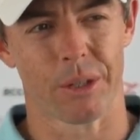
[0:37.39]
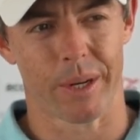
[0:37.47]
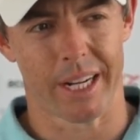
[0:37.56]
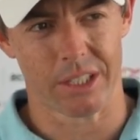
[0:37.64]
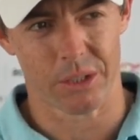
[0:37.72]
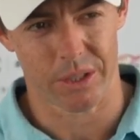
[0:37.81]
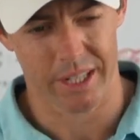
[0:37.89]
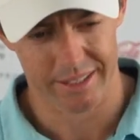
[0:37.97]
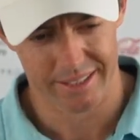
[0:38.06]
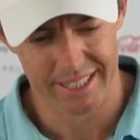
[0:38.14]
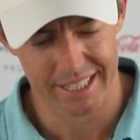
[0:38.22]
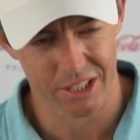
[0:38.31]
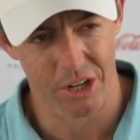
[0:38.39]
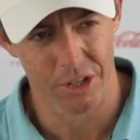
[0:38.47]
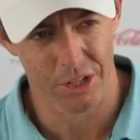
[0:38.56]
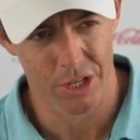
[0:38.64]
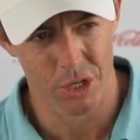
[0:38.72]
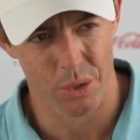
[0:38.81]
When I sort of get down to
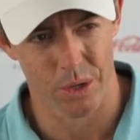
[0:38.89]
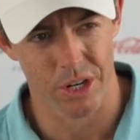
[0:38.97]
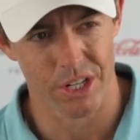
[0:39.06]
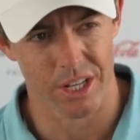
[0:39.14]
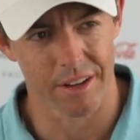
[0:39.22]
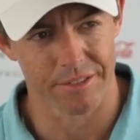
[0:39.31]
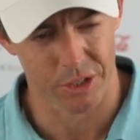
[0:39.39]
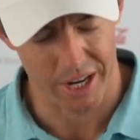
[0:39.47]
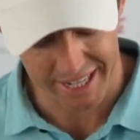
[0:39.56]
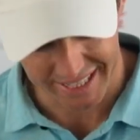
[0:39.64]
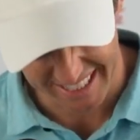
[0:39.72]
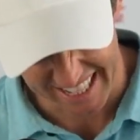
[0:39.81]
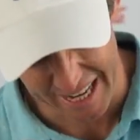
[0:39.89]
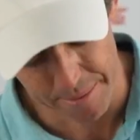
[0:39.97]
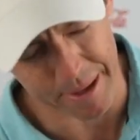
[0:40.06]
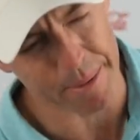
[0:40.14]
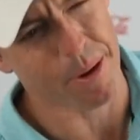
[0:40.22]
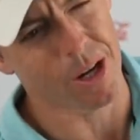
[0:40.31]
the shorter stuff, trying to stay in
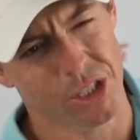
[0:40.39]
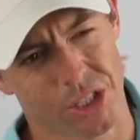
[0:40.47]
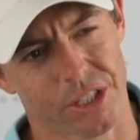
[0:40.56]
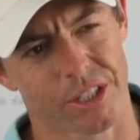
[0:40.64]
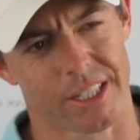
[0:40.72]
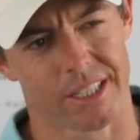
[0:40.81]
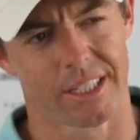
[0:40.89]
my posture